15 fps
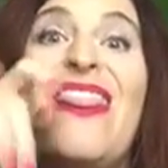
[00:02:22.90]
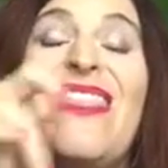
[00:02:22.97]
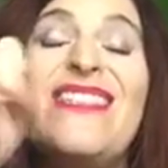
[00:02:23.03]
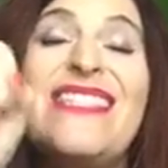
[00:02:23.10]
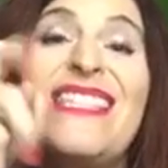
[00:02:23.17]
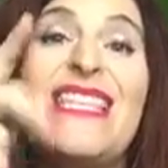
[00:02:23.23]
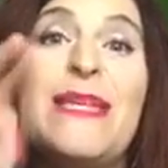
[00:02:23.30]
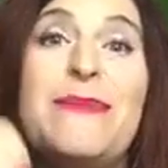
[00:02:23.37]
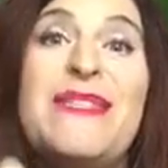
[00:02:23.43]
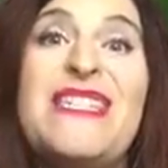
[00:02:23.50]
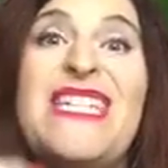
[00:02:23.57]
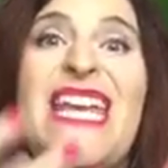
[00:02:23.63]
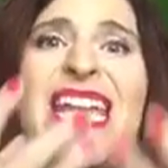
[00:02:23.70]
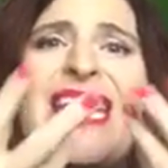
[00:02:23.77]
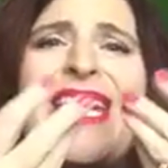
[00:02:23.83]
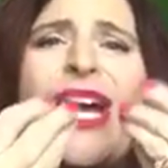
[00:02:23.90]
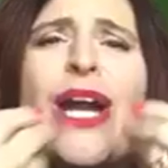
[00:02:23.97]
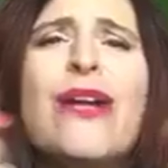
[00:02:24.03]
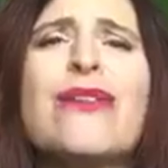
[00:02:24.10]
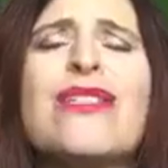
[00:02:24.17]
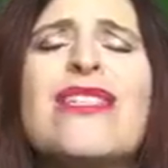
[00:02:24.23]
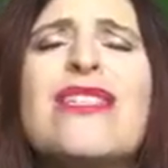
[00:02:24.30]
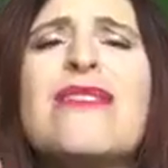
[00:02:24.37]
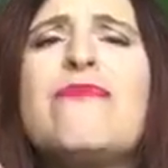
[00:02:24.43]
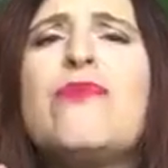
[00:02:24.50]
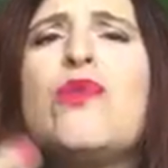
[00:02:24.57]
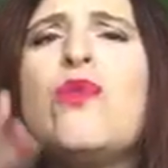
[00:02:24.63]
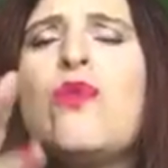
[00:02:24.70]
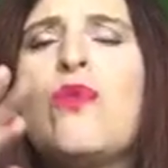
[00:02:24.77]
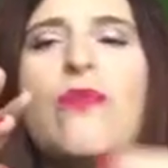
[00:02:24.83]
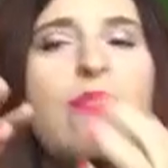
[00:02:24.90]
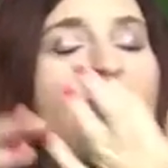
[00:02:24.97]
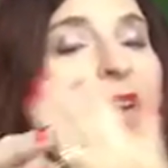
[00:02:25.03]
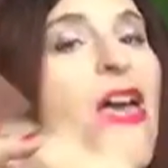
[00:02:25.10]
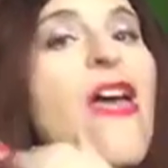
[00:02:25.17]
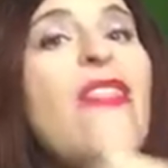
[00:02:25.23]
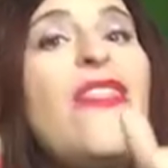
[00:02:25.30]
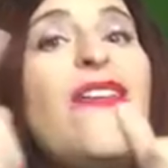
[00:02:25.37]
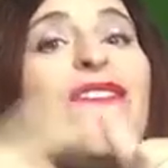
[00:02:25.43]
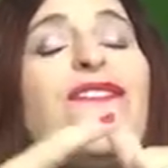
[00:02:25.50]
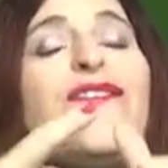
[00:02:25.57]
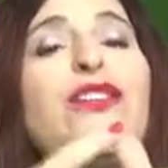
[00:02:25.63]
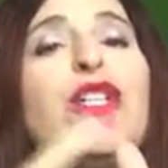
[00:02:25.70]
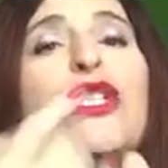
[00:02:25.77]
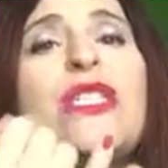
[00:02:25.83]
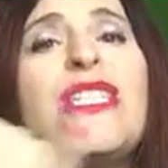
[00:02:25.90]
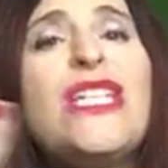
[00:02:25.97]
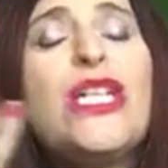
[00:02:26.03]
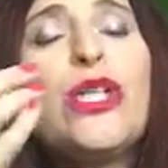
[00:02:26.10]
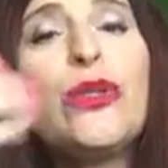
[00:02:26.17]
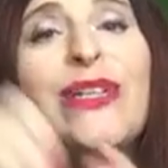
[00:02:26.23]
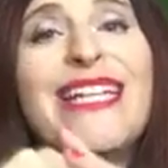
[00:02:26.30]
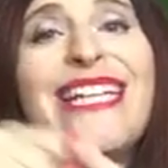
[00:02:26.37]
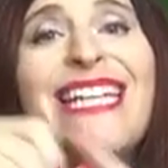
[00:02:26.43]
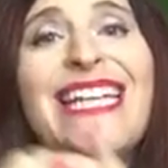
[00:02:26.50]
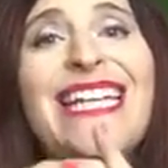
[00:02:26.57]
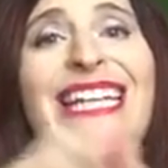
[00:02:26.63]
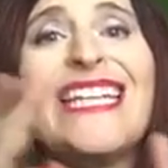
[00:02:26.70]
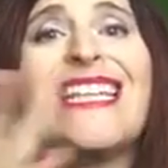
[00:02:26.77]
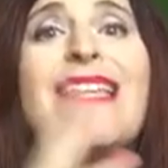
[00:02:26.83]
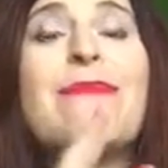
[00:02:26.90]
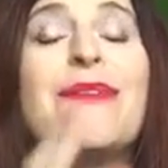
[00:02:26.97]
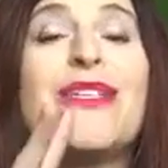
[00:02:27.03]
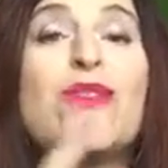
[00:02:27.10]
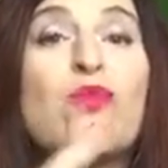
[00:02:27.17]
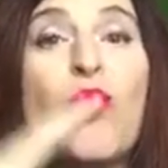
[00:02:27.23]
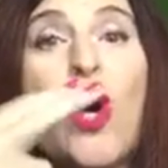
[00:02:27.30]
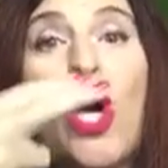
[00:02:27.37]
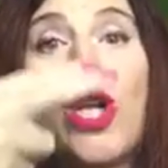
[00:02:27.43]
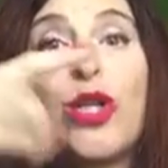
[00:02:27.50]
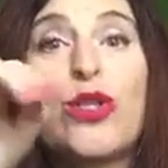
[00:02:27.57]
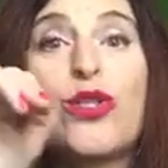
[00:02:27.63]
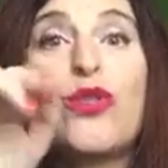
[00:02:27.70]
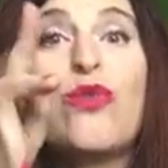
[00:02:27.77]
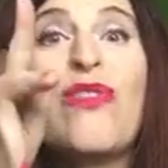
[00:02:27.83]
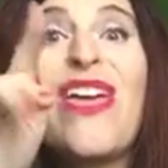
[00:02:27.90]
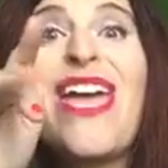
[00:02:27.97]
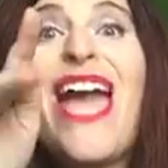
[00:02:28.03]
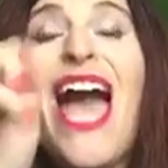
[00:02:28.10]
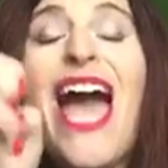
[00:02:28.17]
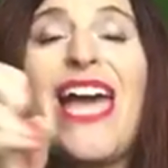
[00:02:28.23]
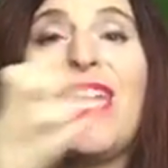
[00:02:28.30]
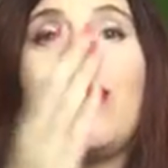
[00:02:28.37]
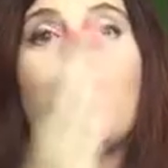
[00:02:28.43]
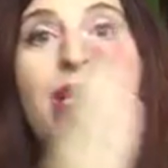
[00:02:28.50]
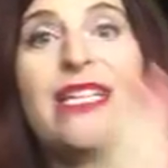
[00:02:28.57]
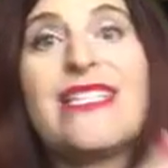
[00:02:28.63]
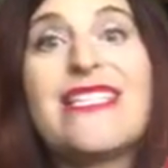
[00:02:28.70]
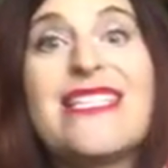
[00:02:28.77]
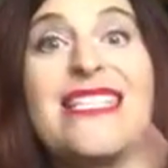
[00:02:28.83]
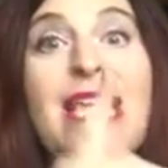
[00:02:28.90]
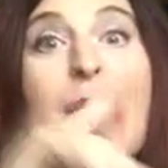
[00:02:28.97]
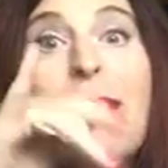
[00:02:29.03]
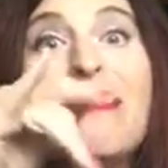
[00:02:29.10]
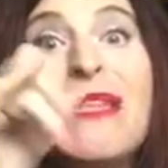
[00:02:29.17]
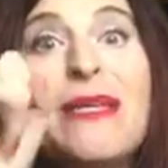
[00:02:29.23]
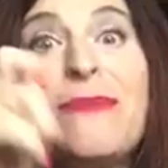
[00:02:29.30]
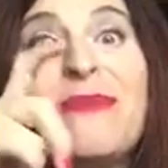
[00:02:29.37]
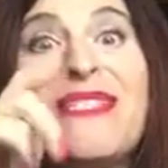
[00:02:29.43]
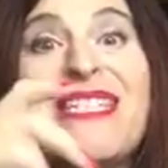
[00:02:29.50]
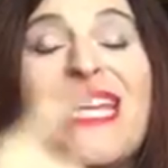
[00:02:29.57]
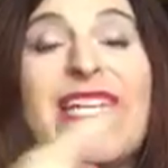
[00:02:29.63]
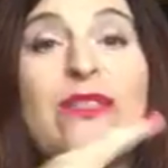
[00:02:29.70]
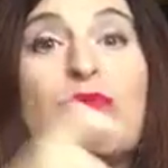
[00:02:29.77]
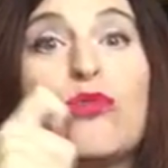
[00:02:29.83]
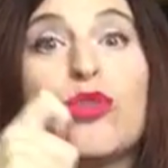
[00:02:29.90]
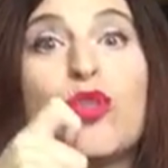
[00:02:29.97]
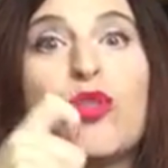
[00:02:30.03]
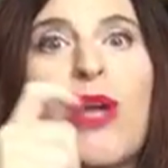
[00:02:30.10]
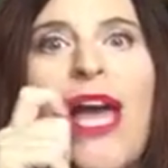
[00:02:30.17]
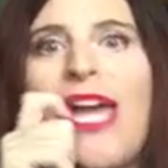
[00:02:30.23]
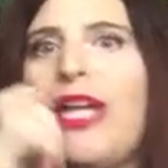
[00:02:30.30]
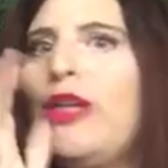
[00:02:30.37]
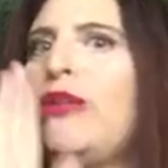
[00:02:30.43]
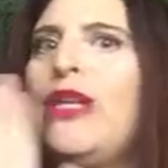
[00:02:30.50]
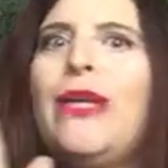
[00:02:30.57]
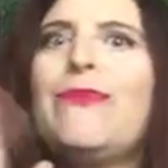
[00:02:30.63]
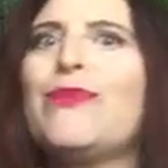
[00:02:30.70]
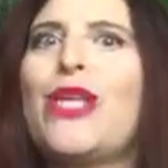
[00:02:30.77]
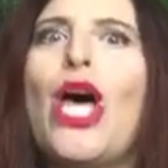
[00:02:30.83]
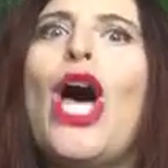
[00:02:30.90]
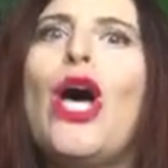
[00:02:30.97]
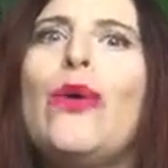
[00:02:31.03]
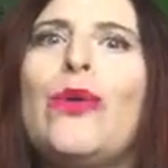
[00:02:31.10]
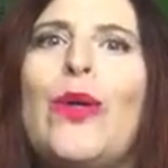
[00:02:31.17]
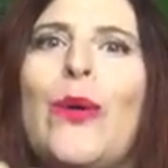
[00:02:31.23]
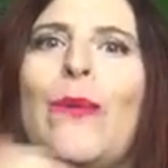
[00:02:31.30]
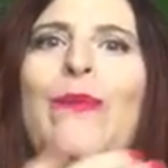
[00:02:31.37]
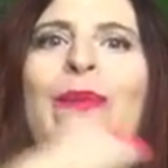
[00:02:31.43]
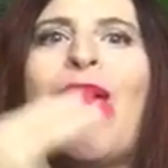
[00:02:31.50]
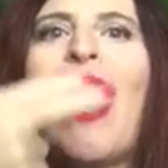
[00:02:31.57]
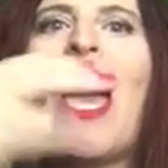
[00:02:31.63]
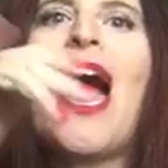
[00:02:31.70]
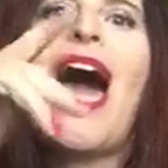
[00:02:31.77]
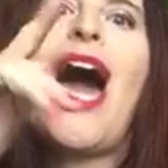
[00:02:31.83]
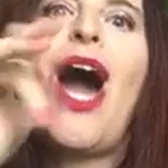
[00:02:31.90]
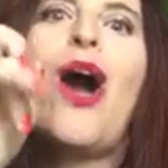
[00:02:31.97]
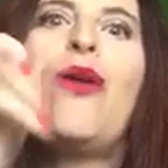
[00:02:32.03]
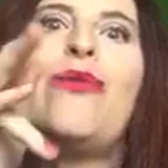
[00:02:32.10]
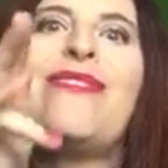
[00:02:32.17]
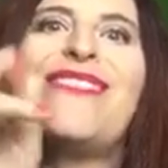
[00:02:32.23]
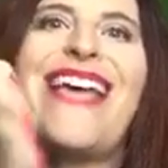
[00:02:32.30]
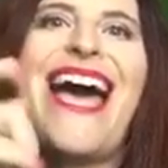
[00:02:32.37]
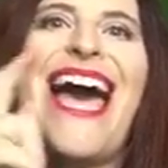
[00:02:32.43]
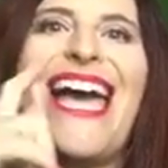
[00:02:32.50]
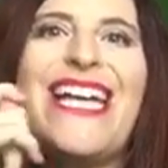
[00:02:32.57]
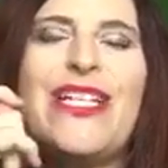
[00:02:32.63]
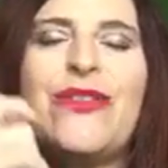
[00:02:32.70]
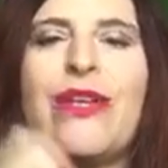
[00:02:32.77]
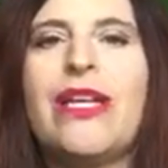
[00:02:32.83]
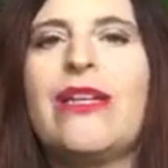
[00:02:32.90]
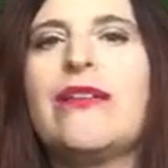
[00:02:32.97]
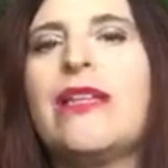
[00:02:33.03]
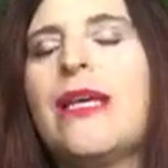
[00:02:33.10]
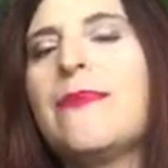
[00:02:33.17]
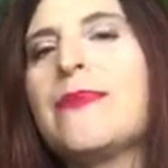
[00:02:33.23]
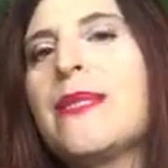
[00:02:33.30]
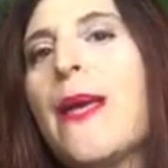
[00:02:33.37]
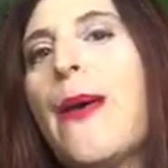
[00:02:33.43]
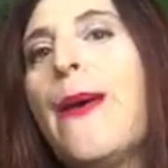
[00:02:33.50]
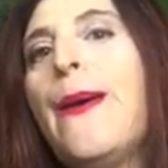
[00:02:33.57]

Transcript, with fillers: This lip stain are smooth. The first ingredient in them is water, so they hydrate. Some lip stains will dry your lips. Oh no, Always hydrate your lips.